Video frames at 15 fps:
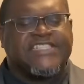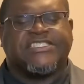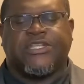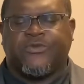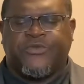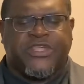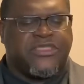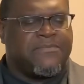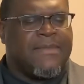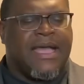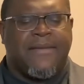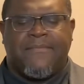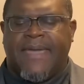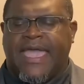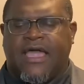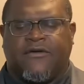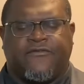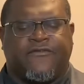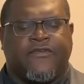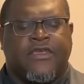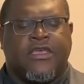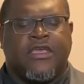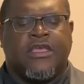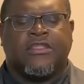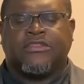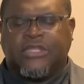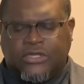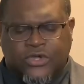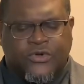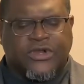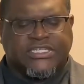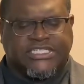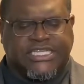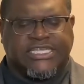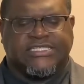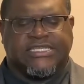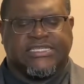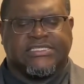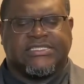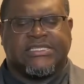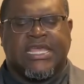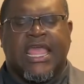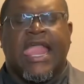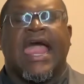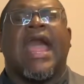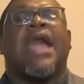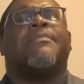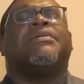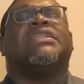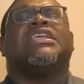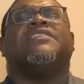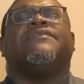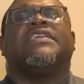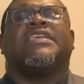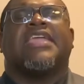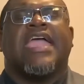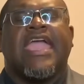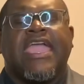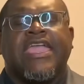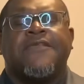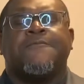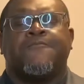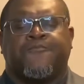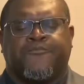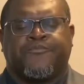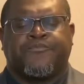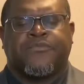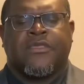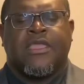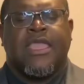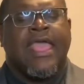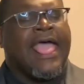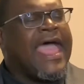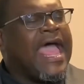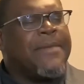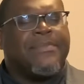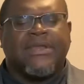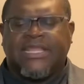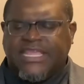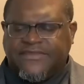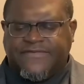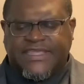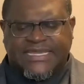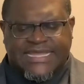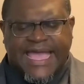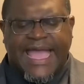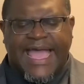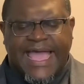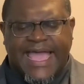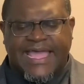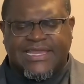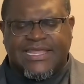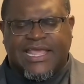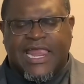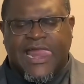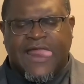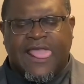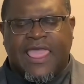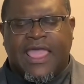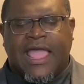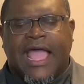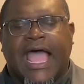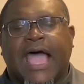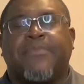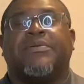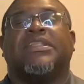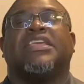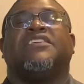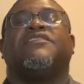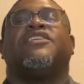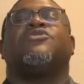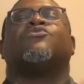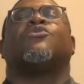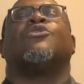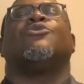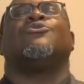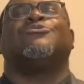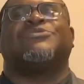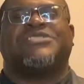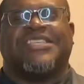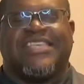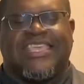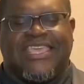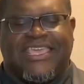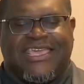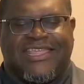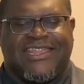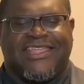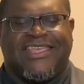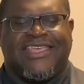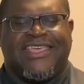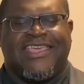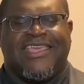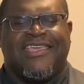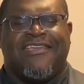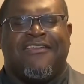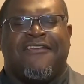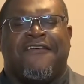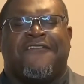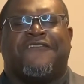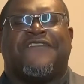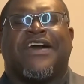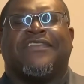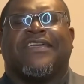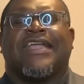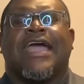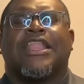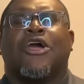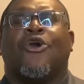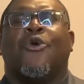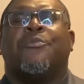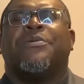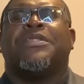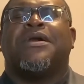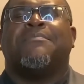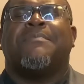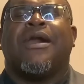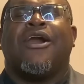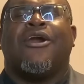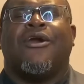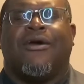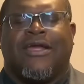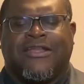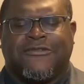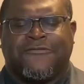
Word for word: it with my mouth, the Lord Jesus. I believe he came. I believe he died. I believe he rose again. Father God, I open up my heart